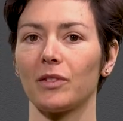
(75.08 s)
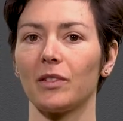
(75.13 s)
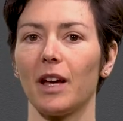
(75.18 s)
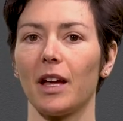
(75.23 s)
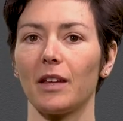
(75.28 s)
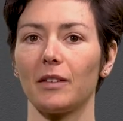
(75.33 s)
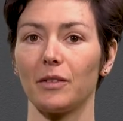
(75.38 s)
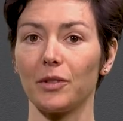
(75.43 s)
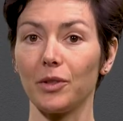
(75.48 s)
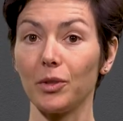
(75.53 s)

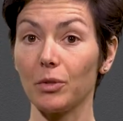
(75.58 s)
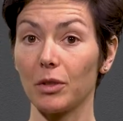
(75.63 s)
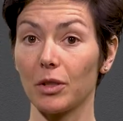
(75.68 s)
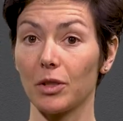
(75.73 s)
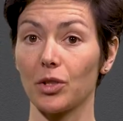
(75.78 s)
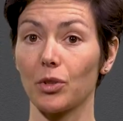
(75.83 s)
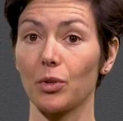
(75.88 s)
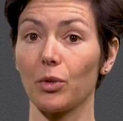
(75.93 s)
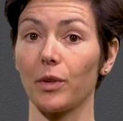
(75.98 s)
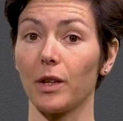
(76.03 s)
that you
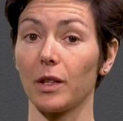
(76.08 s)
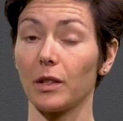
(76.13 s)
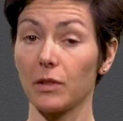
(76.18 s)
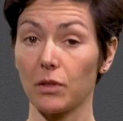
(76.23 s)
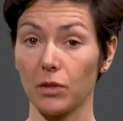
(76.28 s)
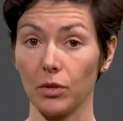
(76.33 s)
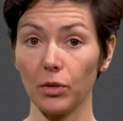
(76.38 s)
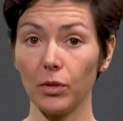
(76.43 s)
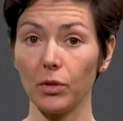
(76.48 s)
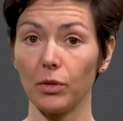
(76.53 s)
ensure that
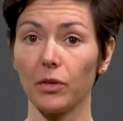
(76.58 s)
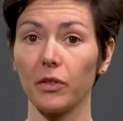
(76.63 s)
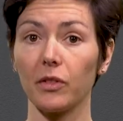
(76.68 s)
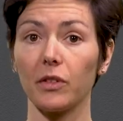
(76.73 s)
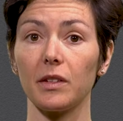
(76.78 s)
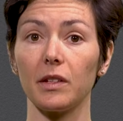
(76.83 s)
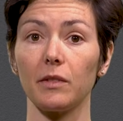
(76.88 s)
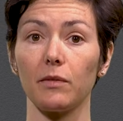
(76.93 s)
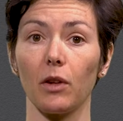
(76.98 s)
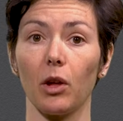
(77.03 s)
students
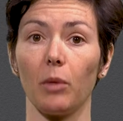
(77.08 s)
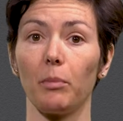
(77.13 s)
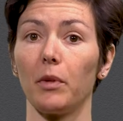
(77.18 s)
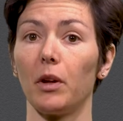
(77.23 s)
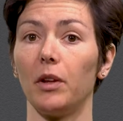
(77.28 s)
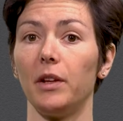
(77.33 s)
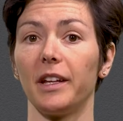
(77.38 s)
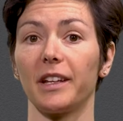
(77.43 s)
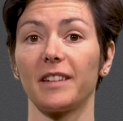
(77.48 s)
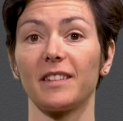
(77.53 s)
develop
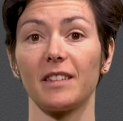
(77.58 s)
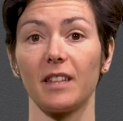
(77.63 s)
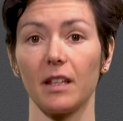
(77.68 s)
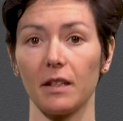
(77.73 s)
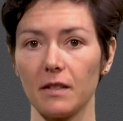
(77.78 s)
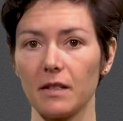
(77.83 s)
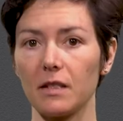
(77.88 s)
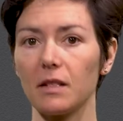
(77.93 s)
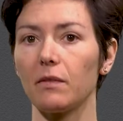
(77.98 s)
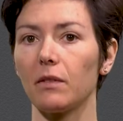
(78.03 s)
an
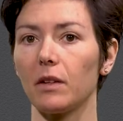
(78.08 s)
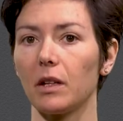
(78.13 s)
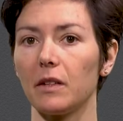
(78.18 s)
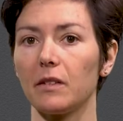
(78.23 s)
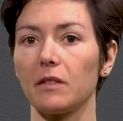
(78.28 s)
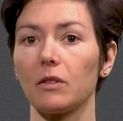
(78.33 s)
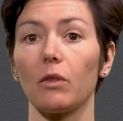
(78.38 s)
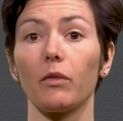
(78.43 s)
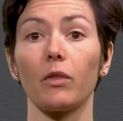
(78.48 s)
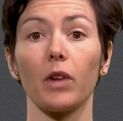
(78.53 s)
extensive
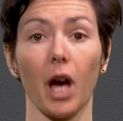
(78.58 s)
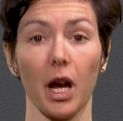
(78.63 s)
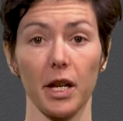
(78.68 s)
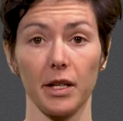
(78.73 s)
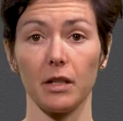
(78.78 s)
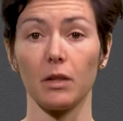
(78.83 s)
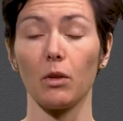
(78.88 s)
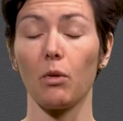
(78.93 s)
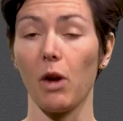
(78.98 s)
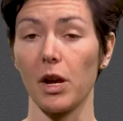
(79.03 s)
list of
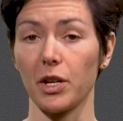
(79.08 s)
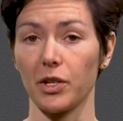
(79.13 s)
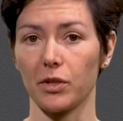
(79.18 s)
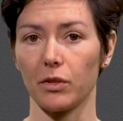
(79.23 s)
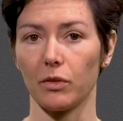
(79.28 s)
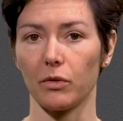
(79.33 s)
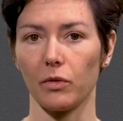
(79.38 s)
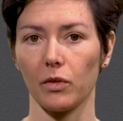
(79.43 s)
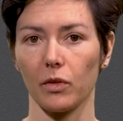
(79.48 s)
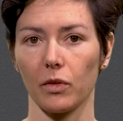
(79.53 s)
guiding
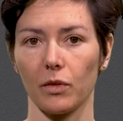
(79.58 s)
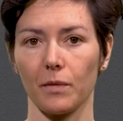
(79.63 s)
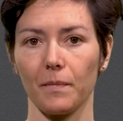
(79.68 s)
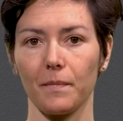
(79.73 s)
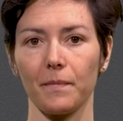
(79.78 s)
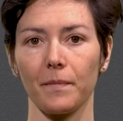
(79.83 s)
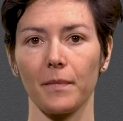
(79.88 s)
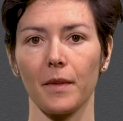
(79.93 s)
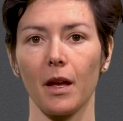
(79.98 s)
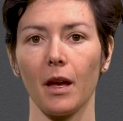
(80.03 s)
questions.
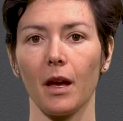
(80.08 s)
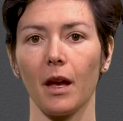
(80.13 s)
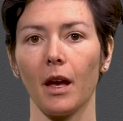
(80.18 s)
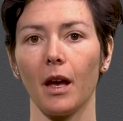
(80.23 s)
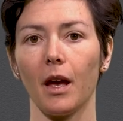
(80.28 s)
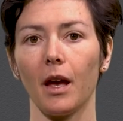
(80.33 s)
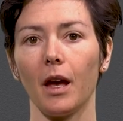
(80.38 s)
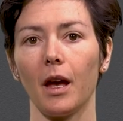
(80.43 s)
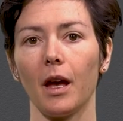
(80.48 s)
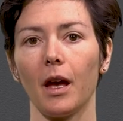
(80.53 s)

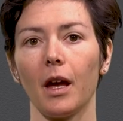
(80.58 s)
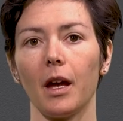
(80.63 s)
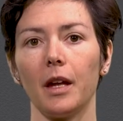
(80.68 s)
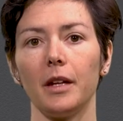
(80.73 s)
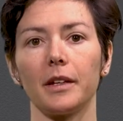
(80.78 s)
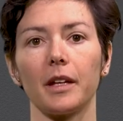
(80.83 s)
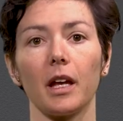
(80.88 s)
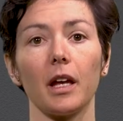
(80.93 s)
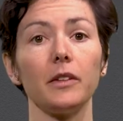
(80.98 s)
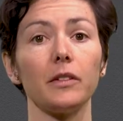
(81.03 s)

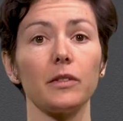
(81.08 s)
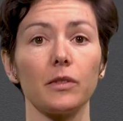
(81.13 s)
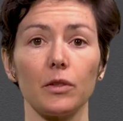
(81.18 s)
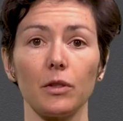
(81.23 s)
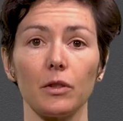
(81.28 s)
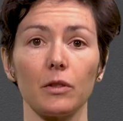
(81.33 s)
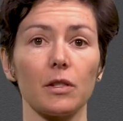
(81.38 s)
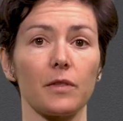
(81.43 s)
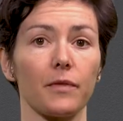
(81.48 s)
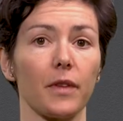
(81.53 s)
In case
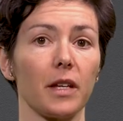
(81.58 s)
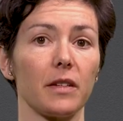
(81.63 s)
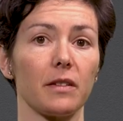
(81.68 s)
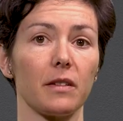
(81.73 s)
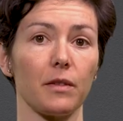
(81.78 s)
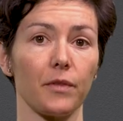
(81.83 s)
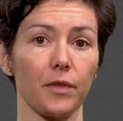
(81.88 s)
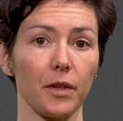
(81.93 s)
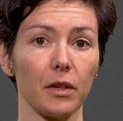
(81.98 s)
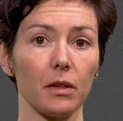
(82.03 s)
students face
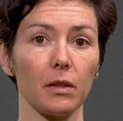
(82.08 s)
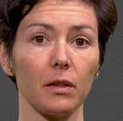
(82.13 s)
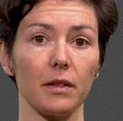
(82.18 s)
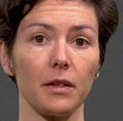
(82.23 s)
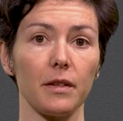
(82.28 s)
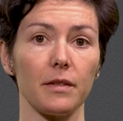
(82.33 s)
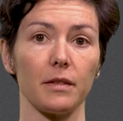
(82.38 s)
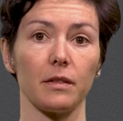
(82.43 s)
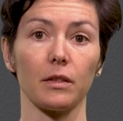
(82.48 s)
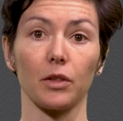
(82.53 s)

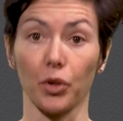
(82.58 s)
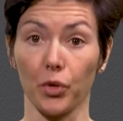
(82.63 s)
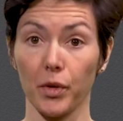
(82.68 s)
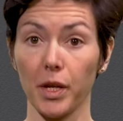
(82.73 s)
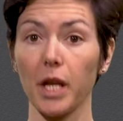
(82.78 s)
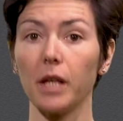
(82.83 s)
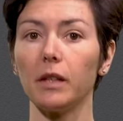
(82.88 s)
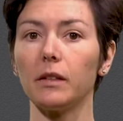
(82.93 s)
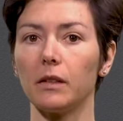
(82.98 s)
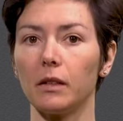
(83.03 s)
difficulties in
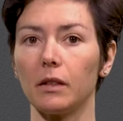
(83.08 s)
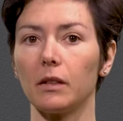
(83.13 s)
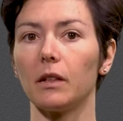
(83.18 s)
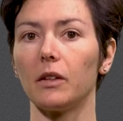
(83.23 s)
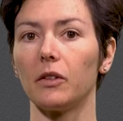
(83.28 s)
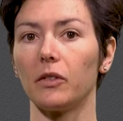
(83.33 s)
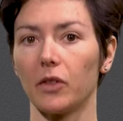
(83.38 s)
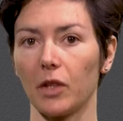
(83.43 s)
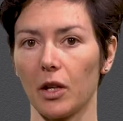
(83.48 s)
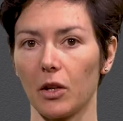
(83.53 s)
creating
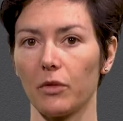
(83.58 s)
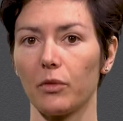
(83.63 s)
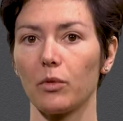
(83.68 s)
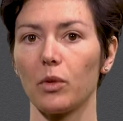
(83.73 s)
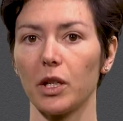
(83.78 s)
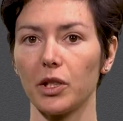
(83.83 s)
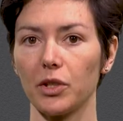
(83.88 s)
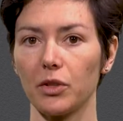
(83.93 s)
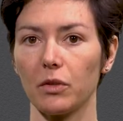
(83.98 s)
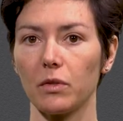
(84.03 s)
this set of
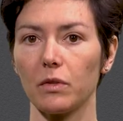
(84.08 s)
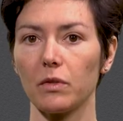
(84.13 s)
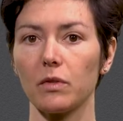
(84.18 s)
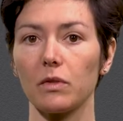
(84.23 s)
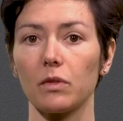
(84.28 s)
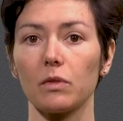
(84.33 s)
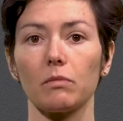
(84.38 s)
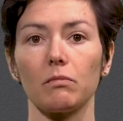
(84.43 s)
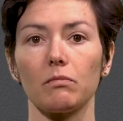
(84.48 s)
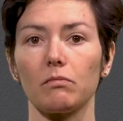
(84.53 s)

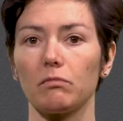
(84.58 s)
questions,